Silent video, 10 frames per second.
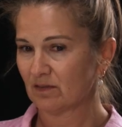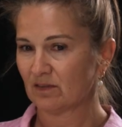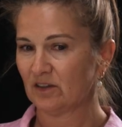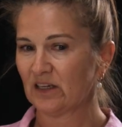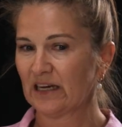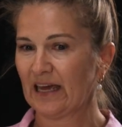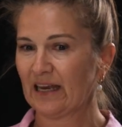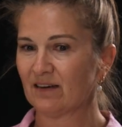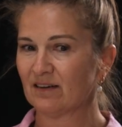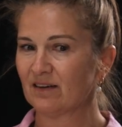You
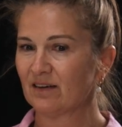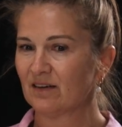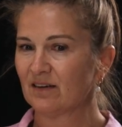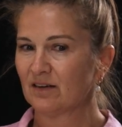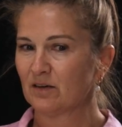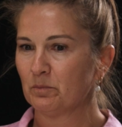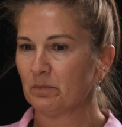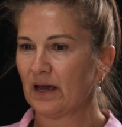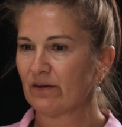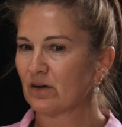can
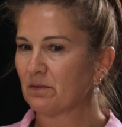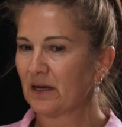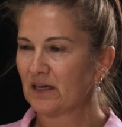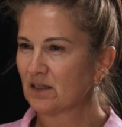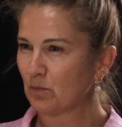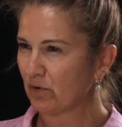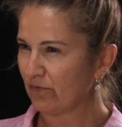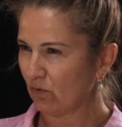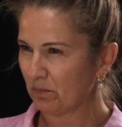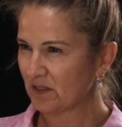have an amazing
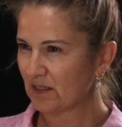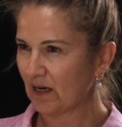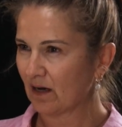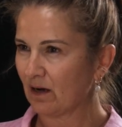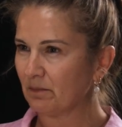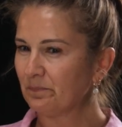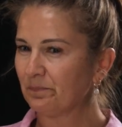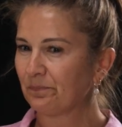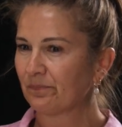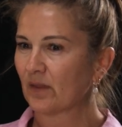performance outcome,
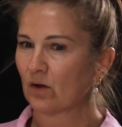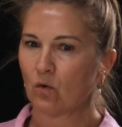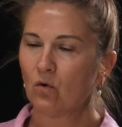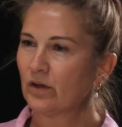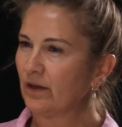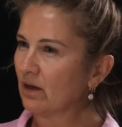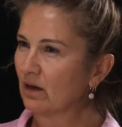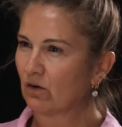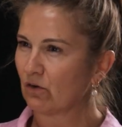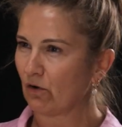or you
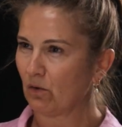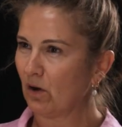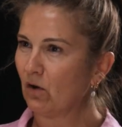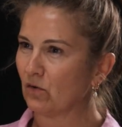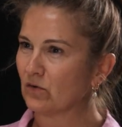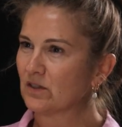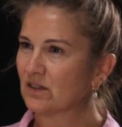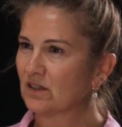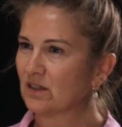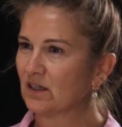can grow old
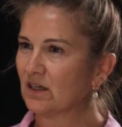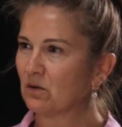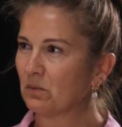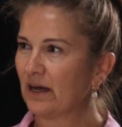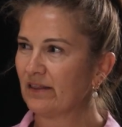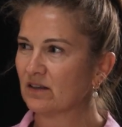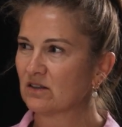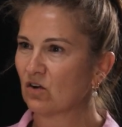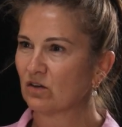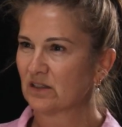in a way that's
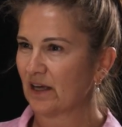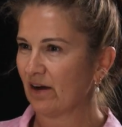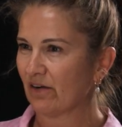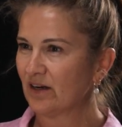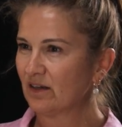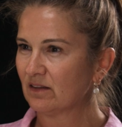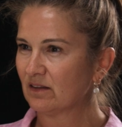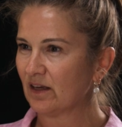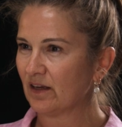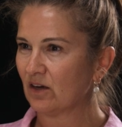not scary,
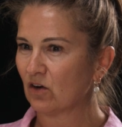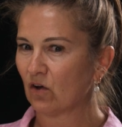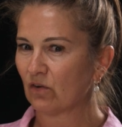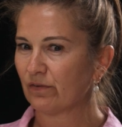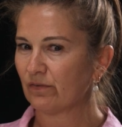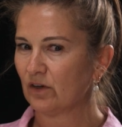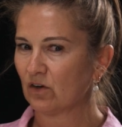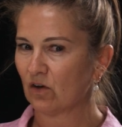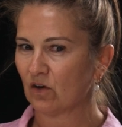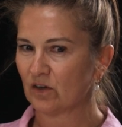that you're not
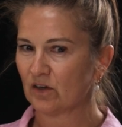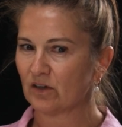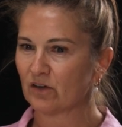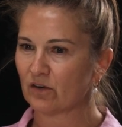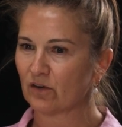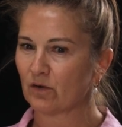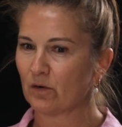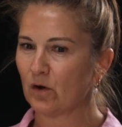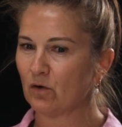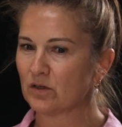going to
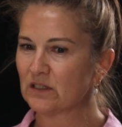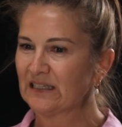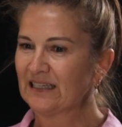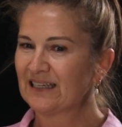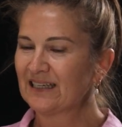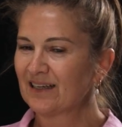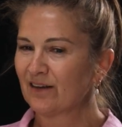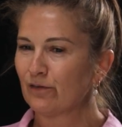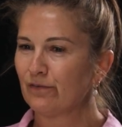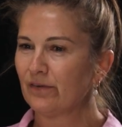grow old
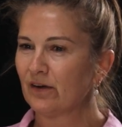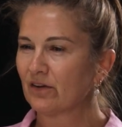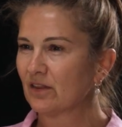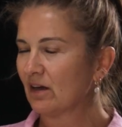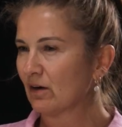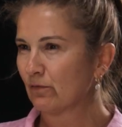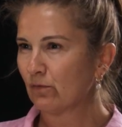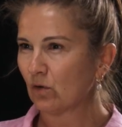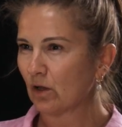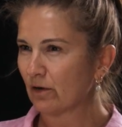fearing that you're going to
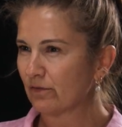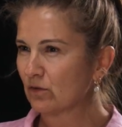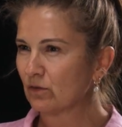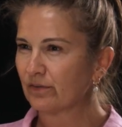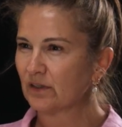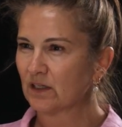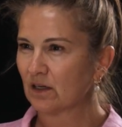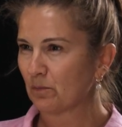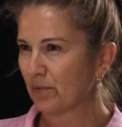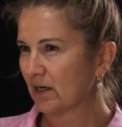fall over or feeling you're
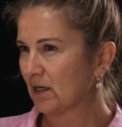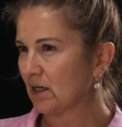going to break a